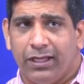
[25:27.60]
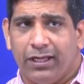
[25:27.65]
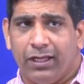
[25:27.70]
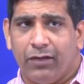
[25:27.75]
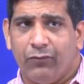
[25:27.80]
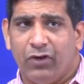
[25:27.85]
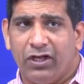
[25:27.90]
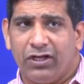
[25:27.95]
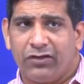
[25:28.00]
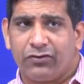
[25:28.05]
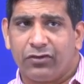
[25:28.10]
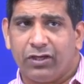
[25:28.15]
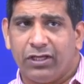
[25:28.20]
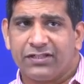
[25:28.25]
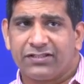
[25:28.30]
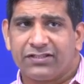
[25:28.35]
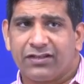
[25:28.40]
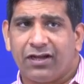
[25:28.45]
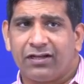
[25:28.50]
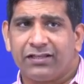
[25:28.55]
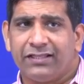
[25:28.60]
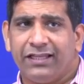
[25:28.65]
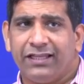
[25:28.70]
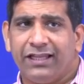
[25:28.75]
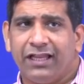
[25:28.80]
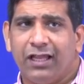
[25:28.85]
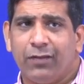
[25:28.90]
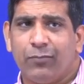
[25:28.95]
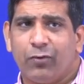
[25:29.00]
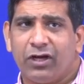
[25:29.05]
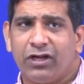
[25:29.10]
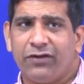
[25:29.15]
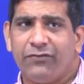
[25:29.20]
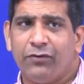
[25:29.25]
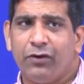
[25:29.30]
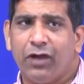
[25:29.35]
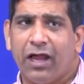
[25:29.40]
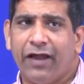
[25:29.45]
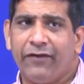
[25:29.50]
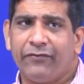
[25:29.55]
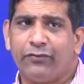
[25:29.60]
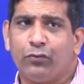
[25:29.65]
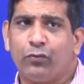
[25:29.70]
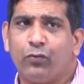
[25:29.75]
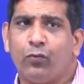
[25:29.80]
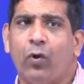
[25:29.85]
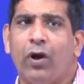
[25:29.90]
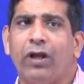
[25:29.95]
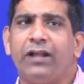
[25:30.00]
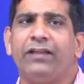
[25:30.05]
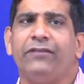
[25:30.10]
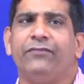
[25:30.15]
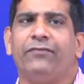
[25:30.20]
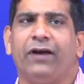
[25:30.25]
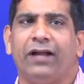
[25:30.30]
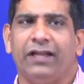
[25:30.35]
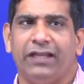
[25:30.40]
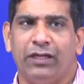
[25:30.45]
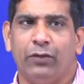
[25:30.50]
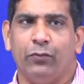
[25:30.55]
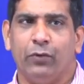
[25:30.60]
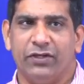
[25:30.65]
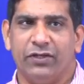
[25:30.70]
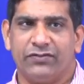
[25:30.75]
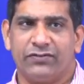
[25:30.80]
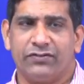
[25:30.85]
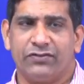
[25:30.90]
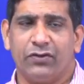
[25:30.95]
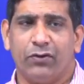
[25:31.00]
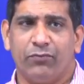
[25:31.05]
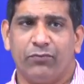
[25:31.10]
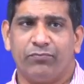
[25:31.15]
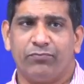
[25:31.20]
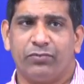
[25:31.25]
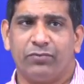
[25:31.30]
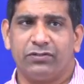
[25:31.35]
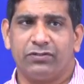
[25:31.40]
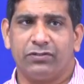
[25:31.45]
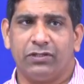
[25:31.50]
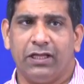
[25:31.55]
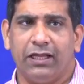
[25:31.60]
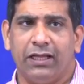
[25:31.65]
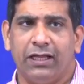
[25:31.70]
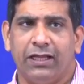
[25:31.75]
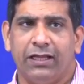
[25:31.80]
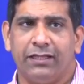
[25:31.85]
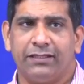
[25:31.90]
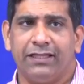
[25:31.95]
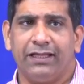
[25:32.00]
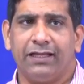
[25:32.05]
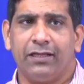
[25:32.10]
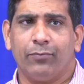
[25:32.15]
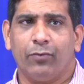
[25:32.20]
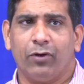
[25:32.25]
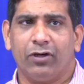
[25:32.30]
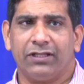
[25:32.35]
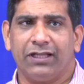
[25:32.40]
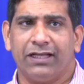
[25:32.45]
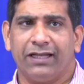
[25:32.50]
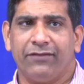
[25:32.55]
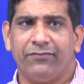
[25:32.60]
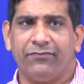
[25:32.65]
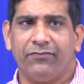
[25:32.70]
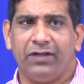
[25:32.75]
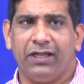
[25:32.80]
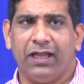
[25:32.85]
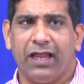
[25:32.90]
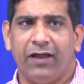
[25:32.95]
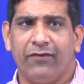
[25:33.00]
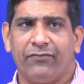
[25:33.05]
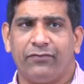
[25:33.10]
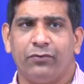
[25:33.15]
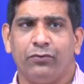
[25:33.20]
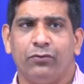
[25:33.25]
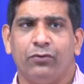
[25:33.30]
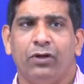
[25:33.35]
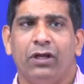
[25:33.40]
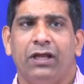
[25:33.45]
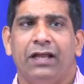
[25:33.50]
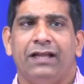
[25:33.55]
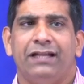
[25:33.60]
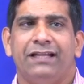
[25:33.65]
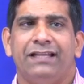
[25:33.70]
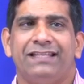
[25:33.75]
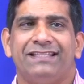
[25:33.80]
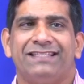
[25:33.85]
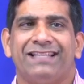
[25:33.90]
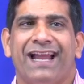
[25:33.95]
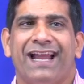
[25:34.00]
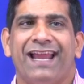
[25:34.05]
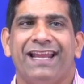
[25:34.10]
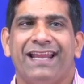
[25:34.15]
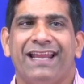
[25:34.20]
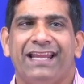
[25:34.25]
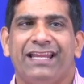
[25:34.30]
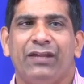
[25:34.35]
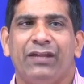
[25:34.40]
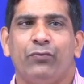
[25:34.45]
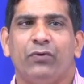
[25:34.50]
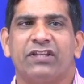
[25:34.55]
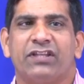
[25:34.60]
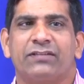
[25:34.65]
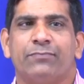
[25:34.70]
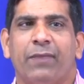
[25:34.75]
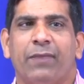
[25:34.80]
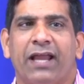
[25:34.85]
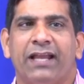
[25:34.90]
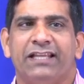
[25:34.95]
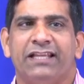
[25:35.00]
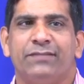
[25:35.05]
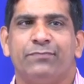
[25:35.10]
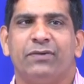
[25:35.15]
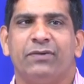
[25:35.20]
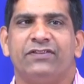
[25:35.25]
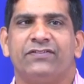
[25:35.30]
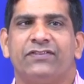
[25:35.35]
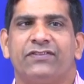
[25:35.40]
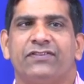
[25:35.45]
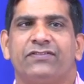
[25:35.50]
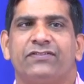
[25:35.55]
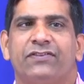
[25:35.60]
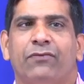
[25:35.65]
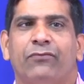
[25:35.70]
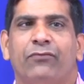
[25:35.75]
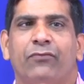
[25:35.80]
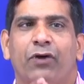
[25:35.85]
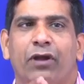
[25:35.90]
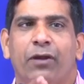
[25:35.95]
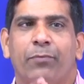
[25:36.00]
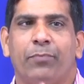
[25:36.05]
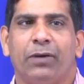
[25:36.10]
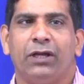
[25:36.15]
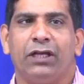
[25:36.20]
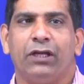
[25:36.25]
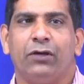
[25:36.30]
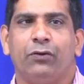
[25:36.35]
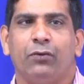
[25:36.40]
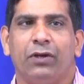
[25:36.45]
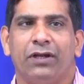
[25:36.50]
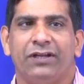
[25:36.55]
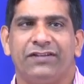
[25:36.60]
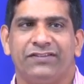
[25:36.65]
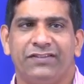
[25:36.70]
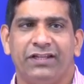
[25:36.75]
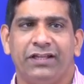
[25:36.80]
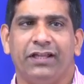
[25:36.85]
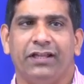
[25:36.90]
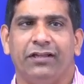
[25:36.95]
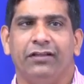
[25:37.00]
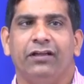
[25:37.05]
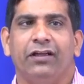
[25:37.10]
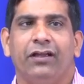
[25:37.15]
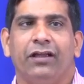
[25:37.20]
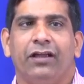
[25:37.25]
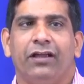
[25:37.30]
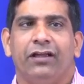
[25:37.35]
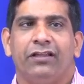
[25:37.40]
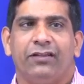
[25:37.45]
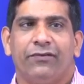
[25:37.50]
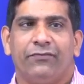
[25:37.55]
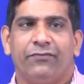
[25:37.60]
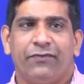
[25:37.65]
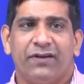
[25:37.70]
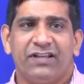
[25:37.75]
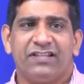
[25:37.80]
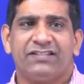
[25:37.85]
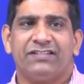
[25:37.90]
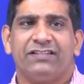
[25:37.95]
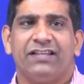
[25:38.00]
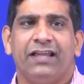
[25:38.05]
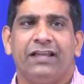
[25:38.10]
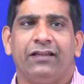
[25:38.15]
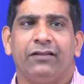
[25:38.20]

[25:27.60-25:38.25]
we will start thinking about if you have to quantify e-waste. So, think about that if we have to design a e-waste management system for a particular city. The first